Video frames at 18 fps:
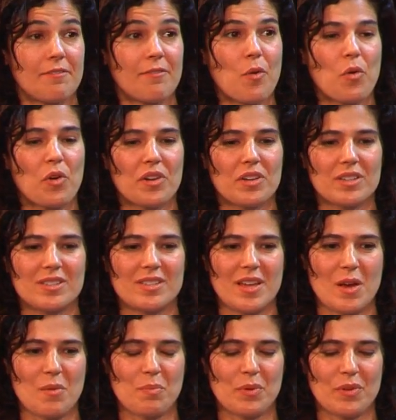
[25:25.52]
for
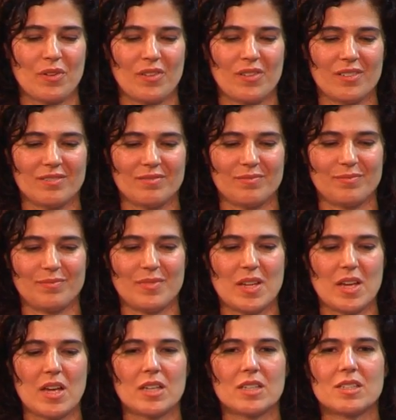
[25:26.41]
example,
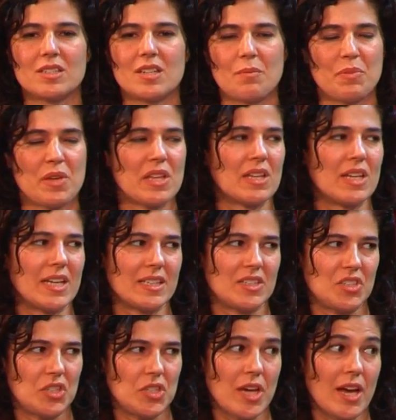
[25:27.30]
something
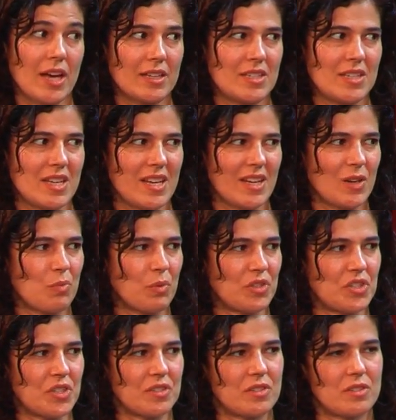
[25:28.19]
like tadig,
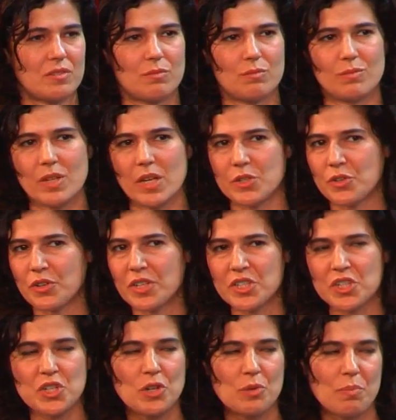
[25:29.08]
which is a
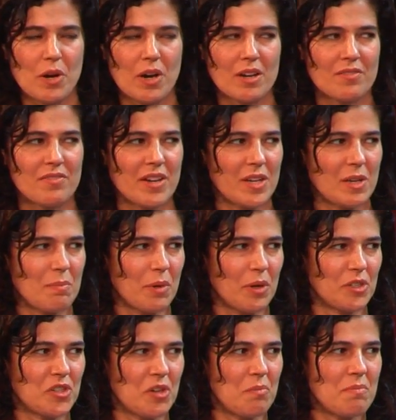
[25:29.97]
traditional part of any
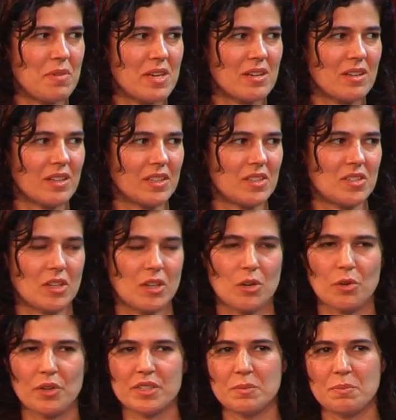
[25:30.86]
Persian meal. It's the
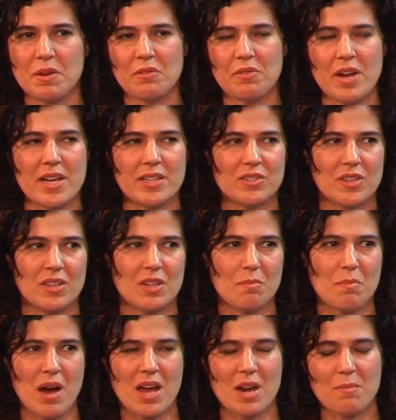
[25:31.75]
crispy rice on
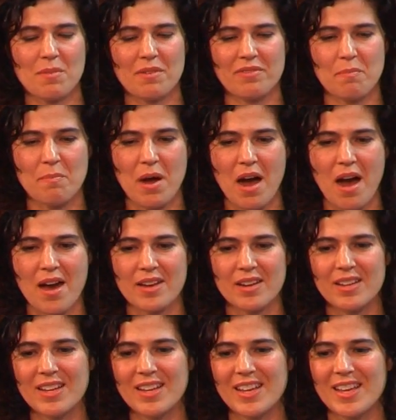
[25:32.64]
the bottom of a pot.
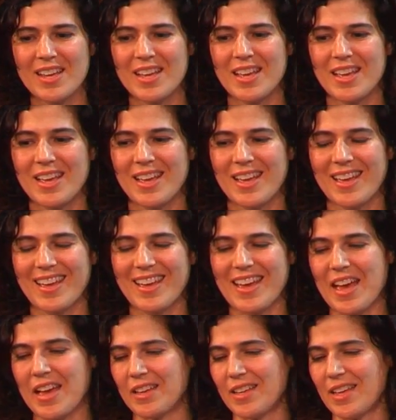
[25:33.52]

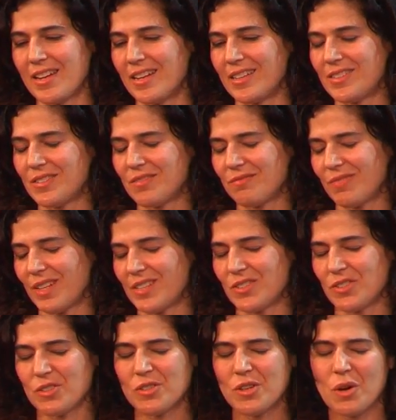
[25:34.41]
And it's
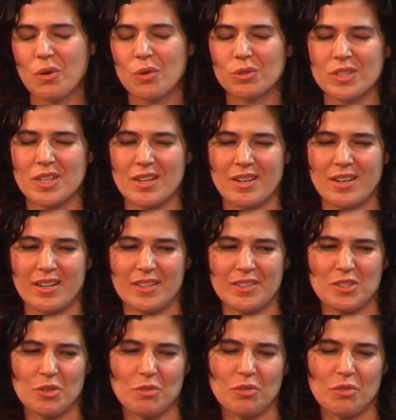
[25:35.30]
it's golden and it's